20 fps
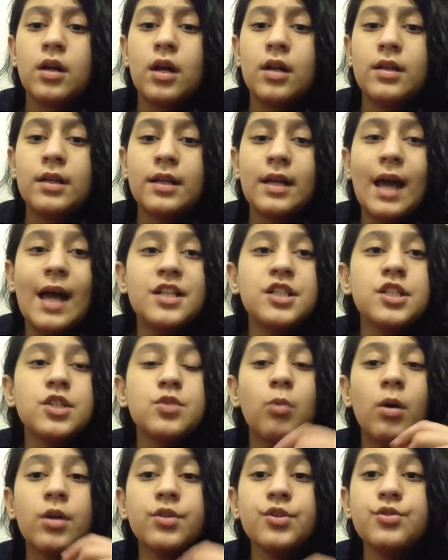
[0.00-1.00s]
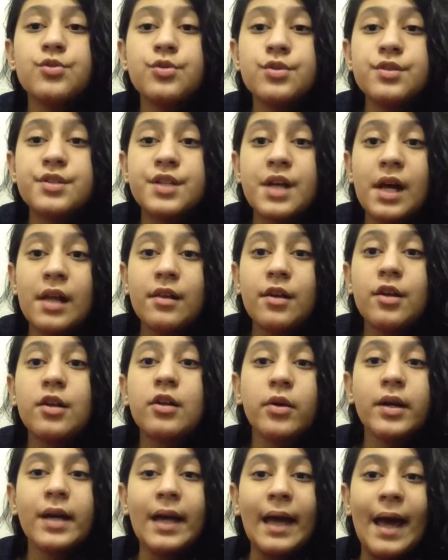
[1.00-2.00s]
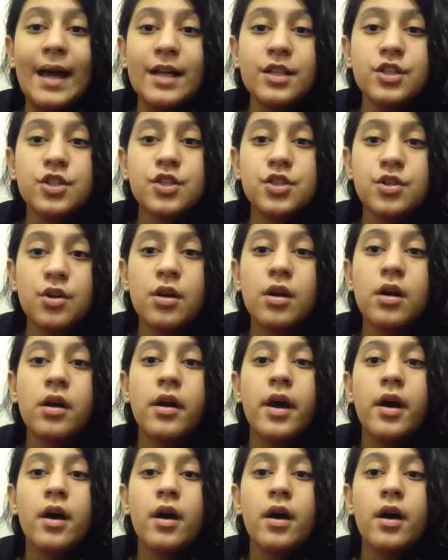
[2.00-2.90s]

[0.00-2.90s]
Like I just wanted to tell her, look at your